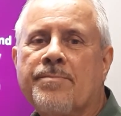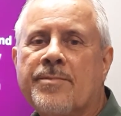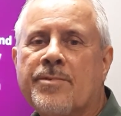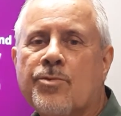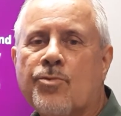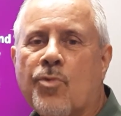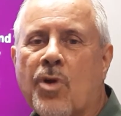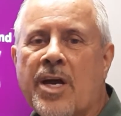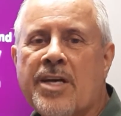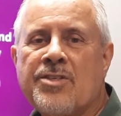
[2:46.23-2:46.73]

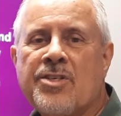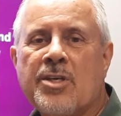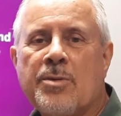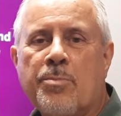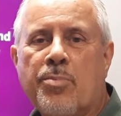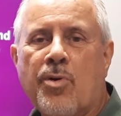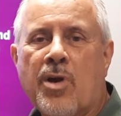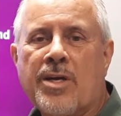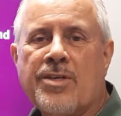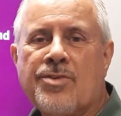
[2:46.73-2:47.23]
Rising
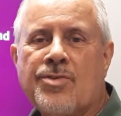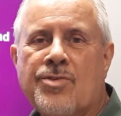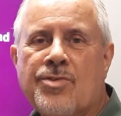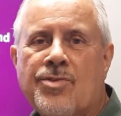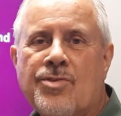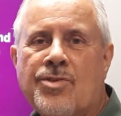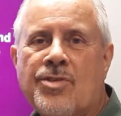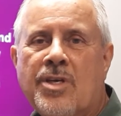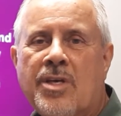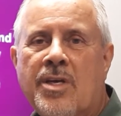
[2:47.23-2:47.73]

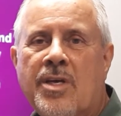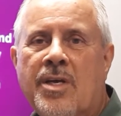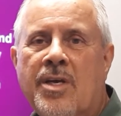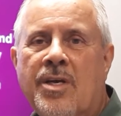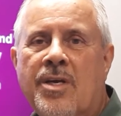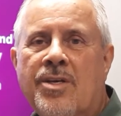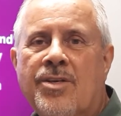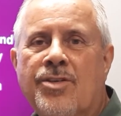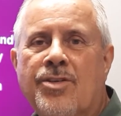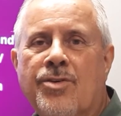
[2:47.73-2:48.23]
prices
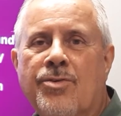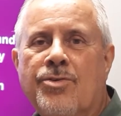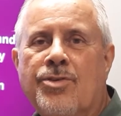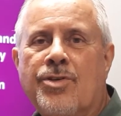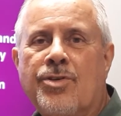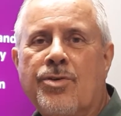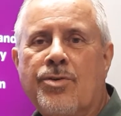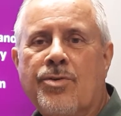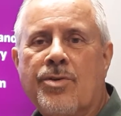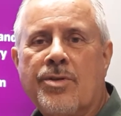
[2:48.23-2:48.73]
due
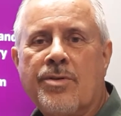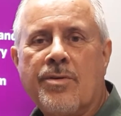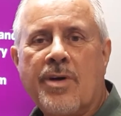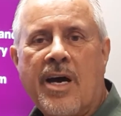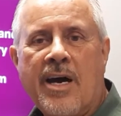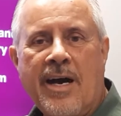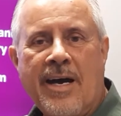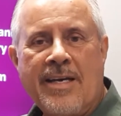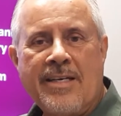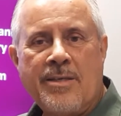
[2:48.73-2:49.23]
to the
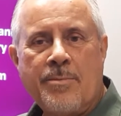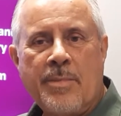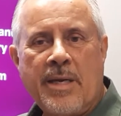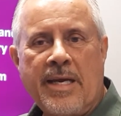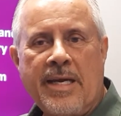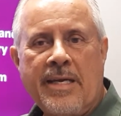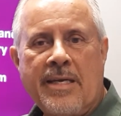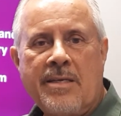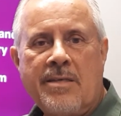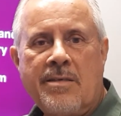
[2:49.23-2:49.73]
high
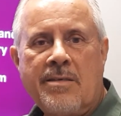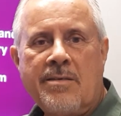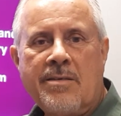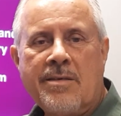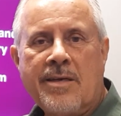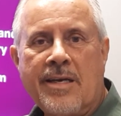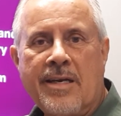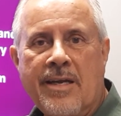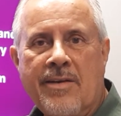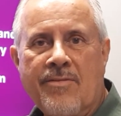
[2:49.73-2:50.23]
demand
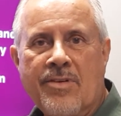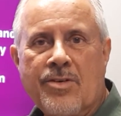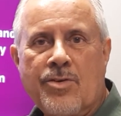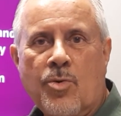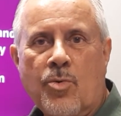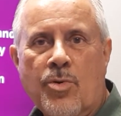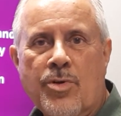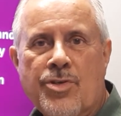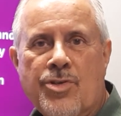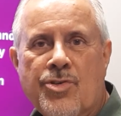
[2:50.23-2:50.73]
and
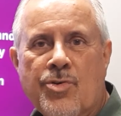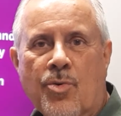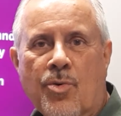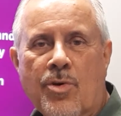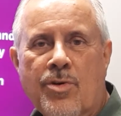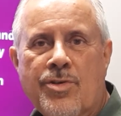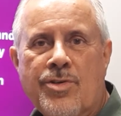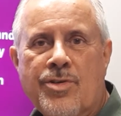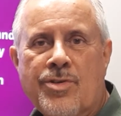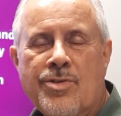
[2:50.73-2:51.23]
inventory
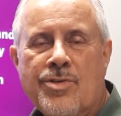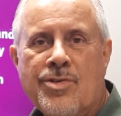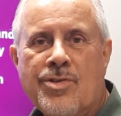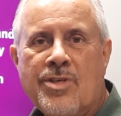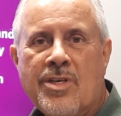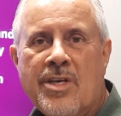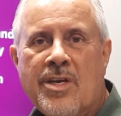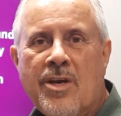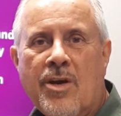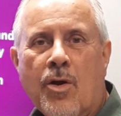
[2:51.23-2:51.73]
shortages
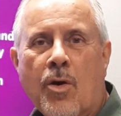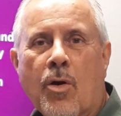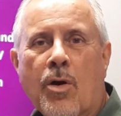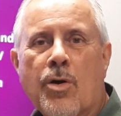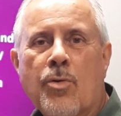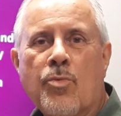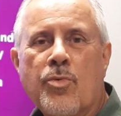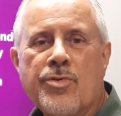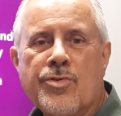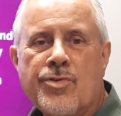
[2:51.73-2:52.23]
are a
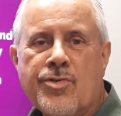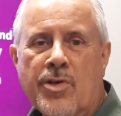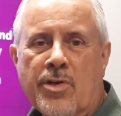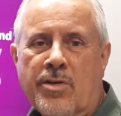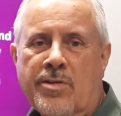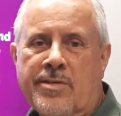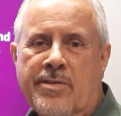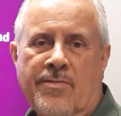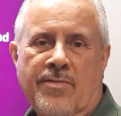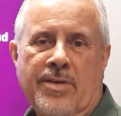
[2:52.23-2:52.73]

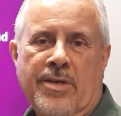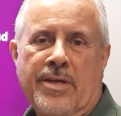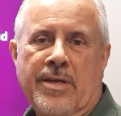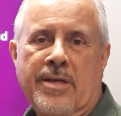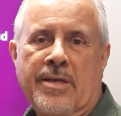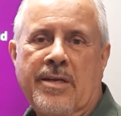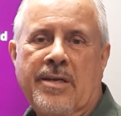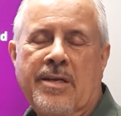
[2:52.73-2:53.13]
result of that.